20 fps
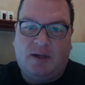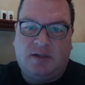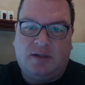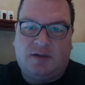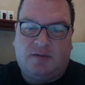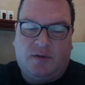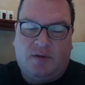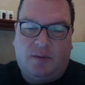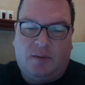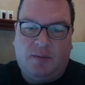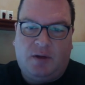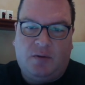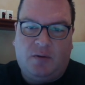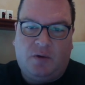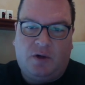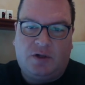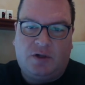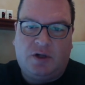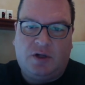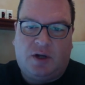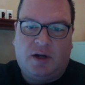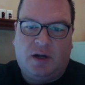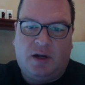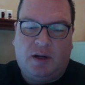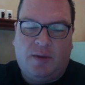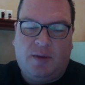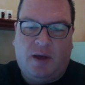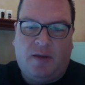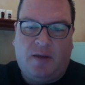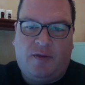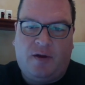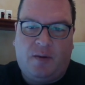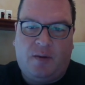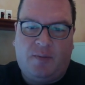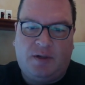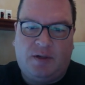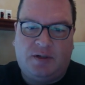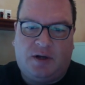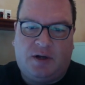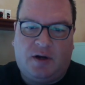expensive. I mean, we're talking about
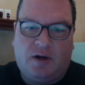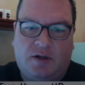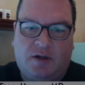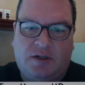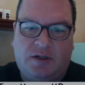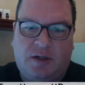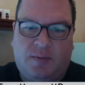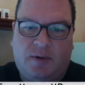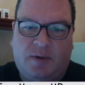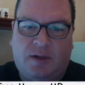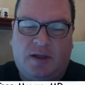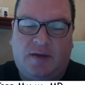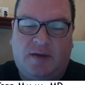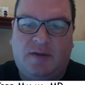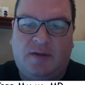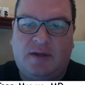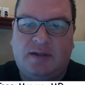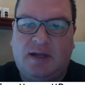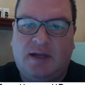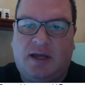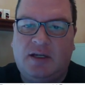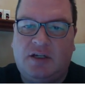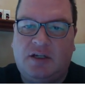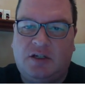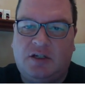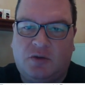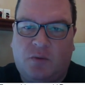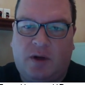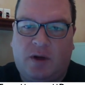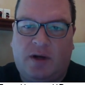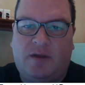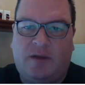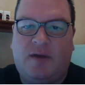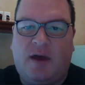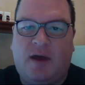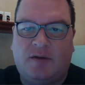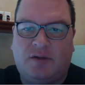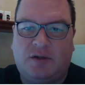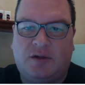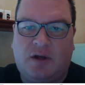therapies that are typically in the $10,000 to
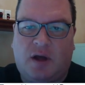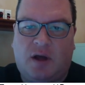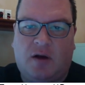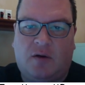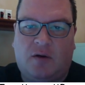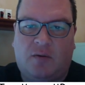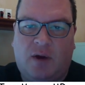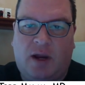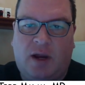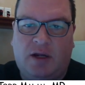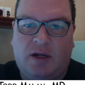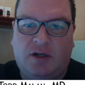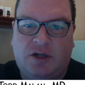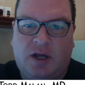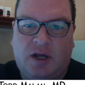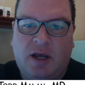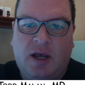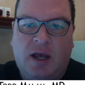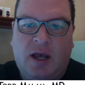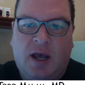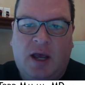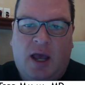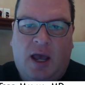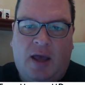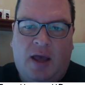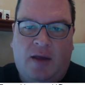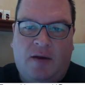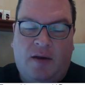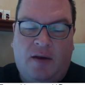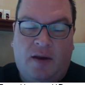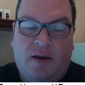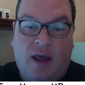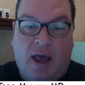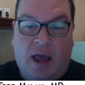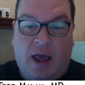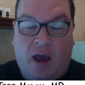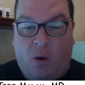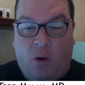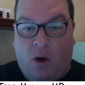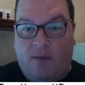$20,000 range, and
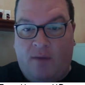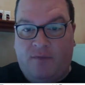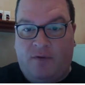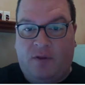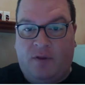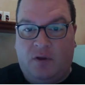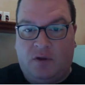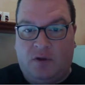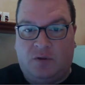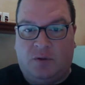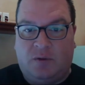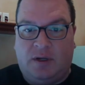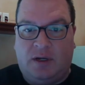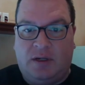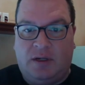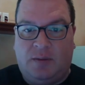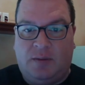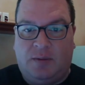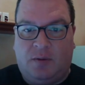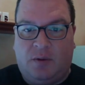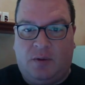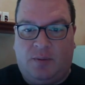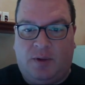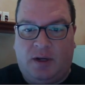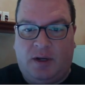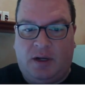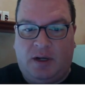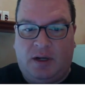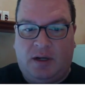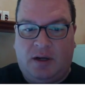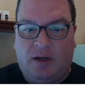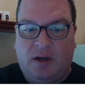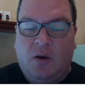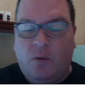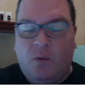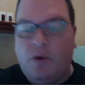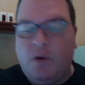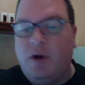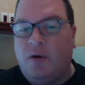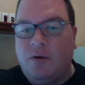how often those would need to be repeated,
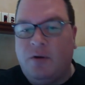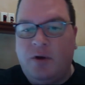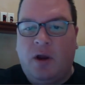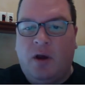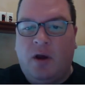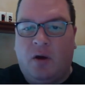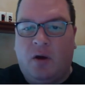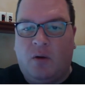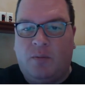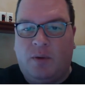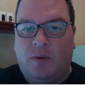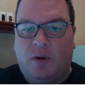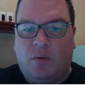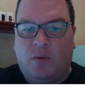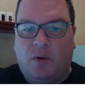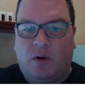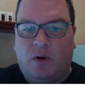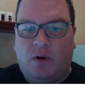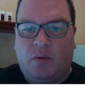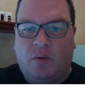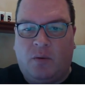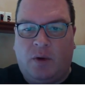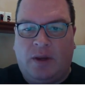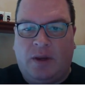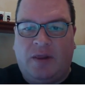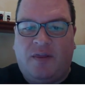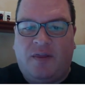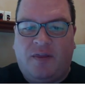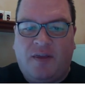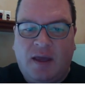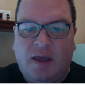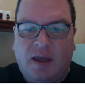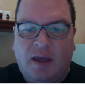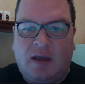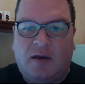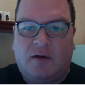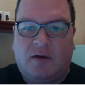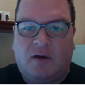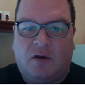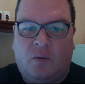we don't know. But we
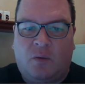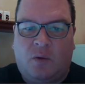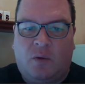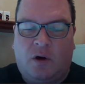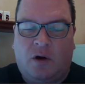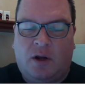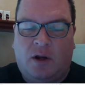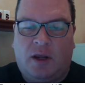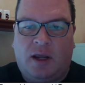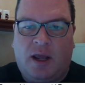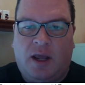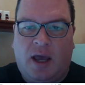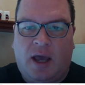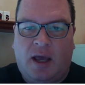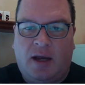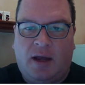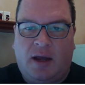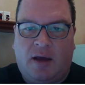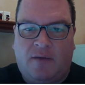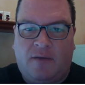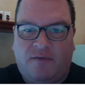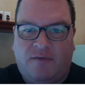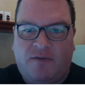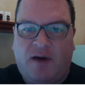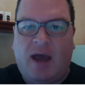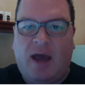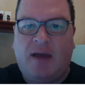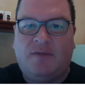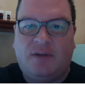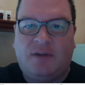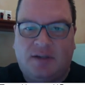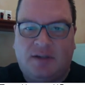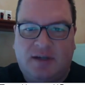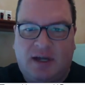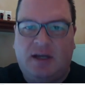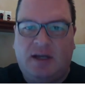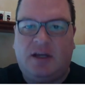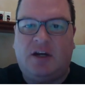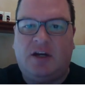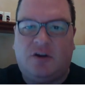think we're looking at a 5 to
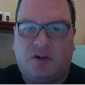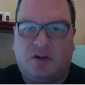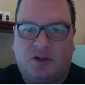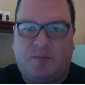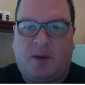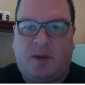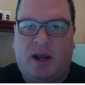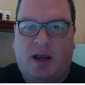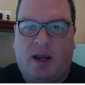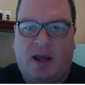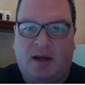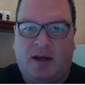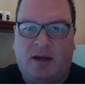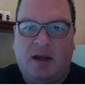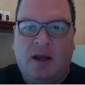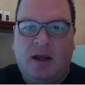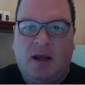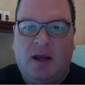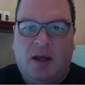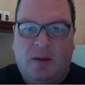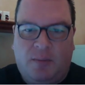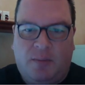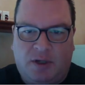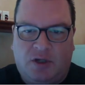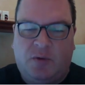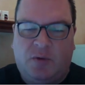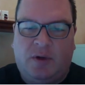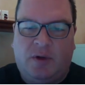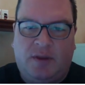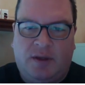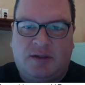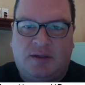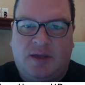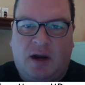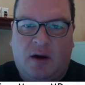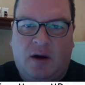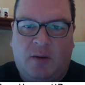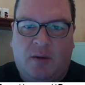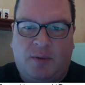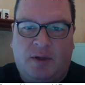10 year span between these
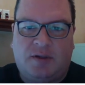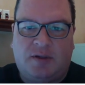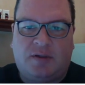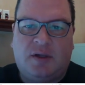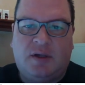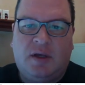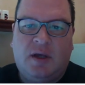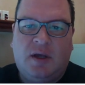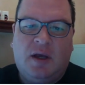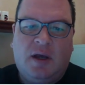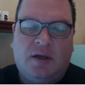therapies.